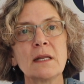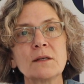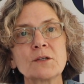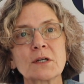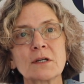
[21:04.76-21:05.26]

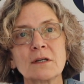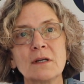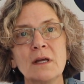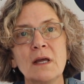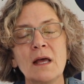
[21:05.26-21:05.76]
nature.
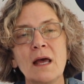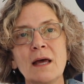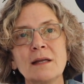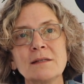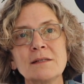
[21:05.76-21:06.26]

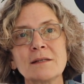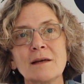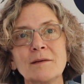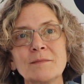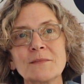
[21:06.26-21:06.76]
And
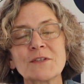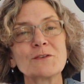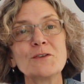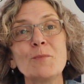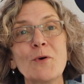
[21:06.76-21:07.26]
so
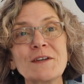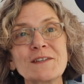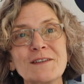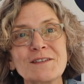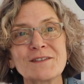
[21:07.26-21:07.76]
two boys
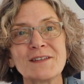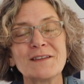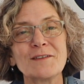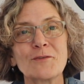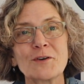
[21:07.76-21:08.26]

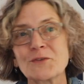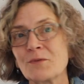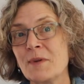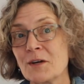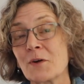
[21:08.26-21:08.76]
in the forest
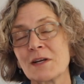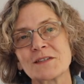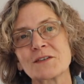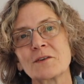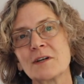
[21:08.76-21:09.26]
would be a great
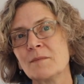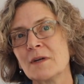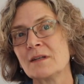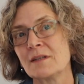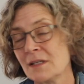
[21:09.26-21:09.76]
story,
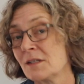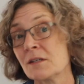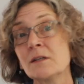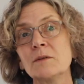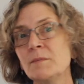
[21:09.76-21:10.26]
but it
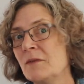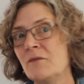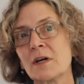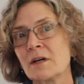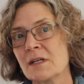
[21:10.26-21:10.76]
too would be
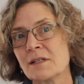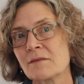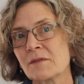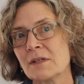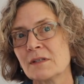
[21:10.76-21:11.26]
very
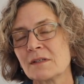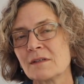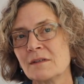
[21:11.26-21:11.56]
different.